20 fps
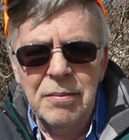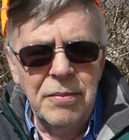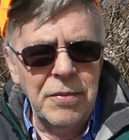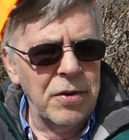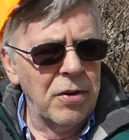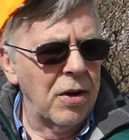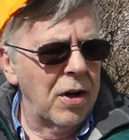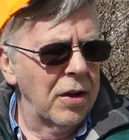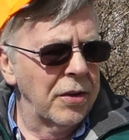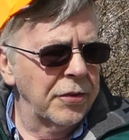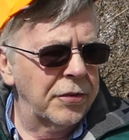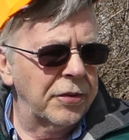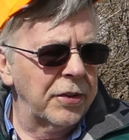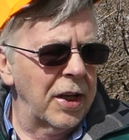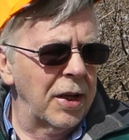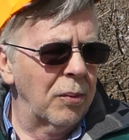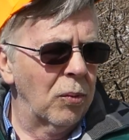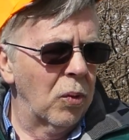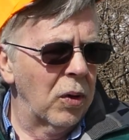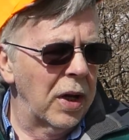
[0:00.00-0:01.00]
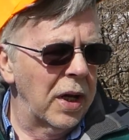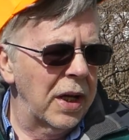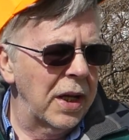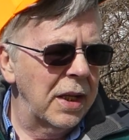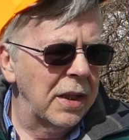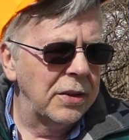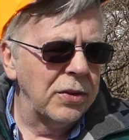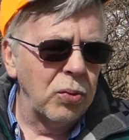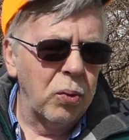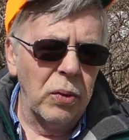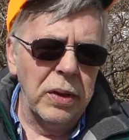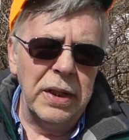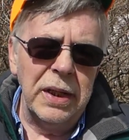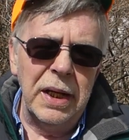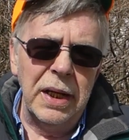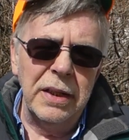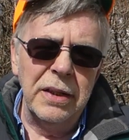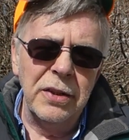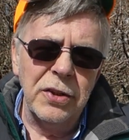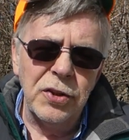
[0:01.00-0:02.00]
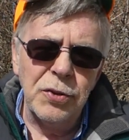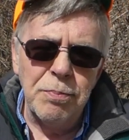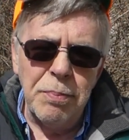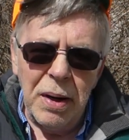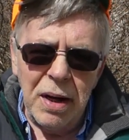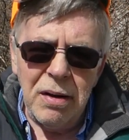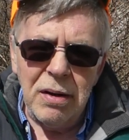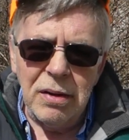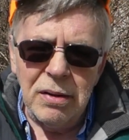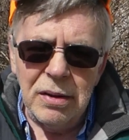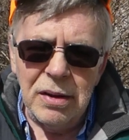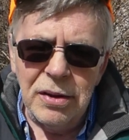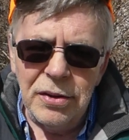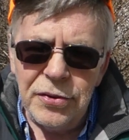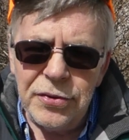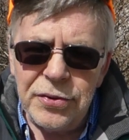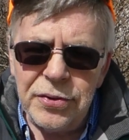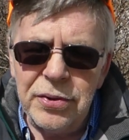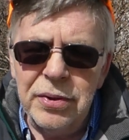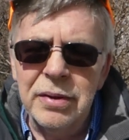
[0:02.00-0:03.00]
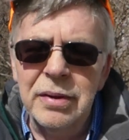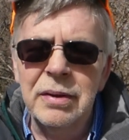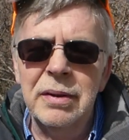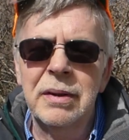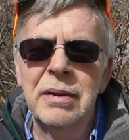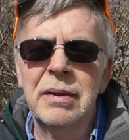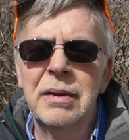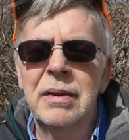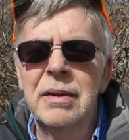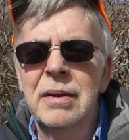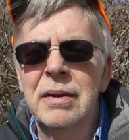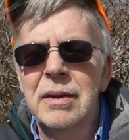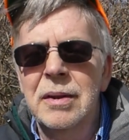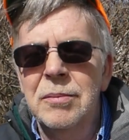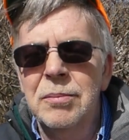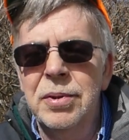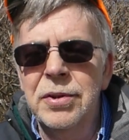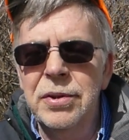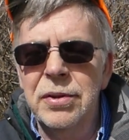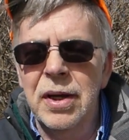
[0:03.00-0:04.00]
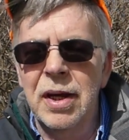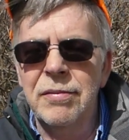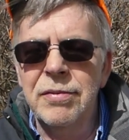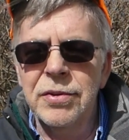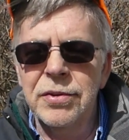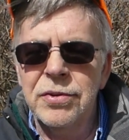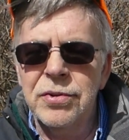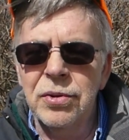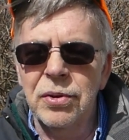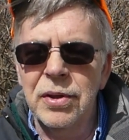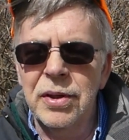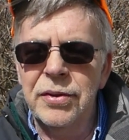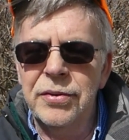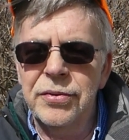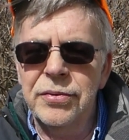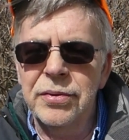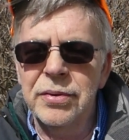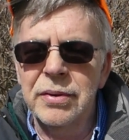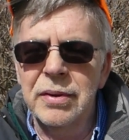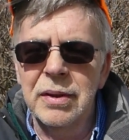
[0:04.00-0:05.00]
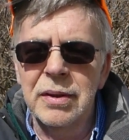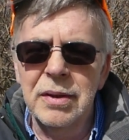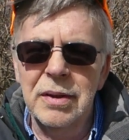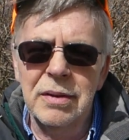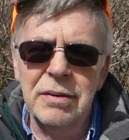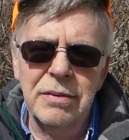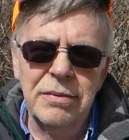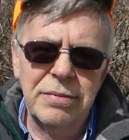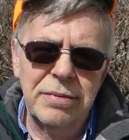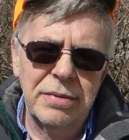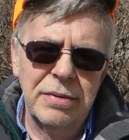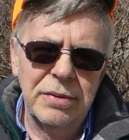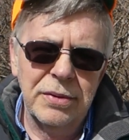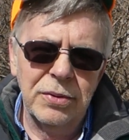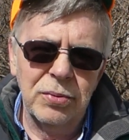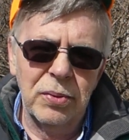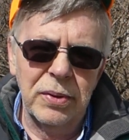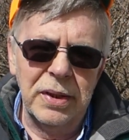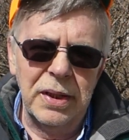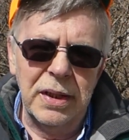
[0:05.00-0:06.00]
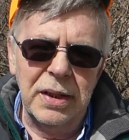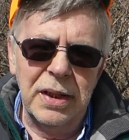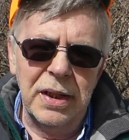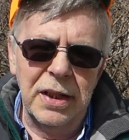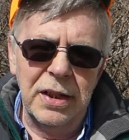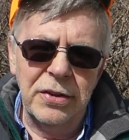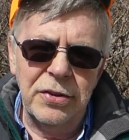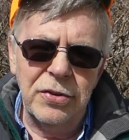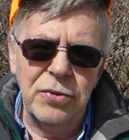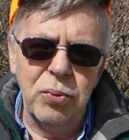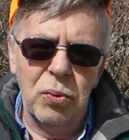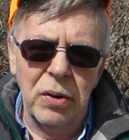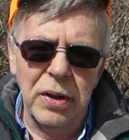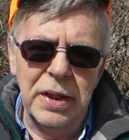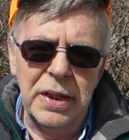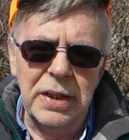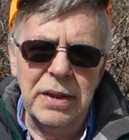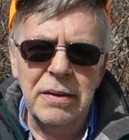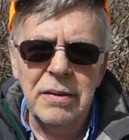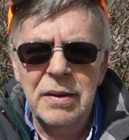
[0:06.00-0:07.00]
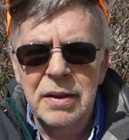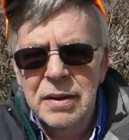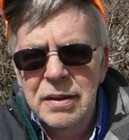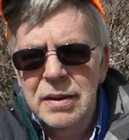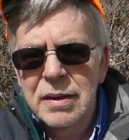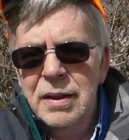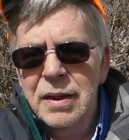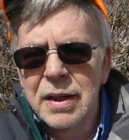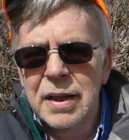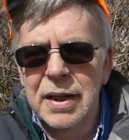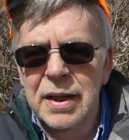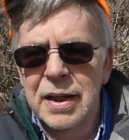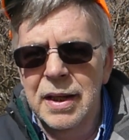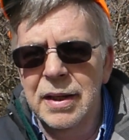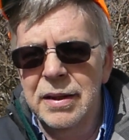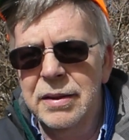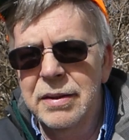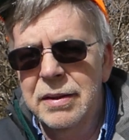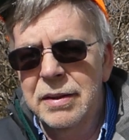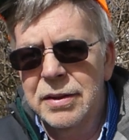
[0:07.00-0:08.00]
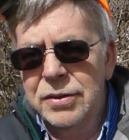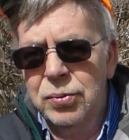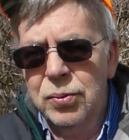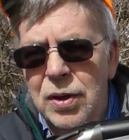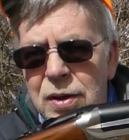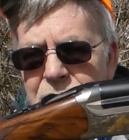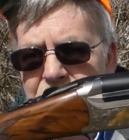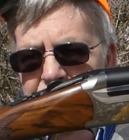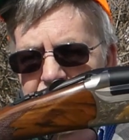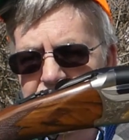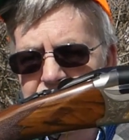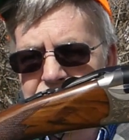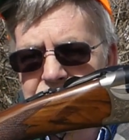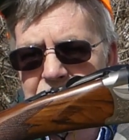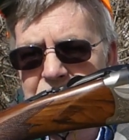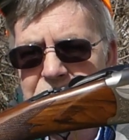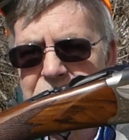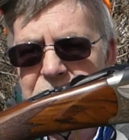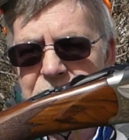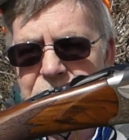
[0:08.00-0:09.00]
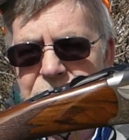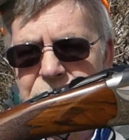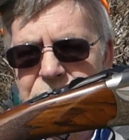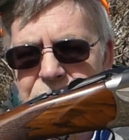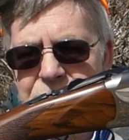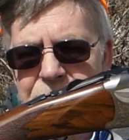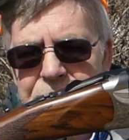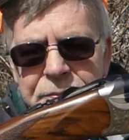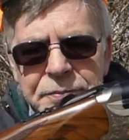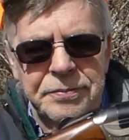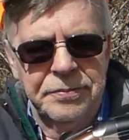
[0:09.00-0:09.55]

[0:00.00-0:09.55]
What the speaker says: They're all the same way, 28-inch barrels, but you have your choice of 28 gauge, 20, and a 12 gauge like this.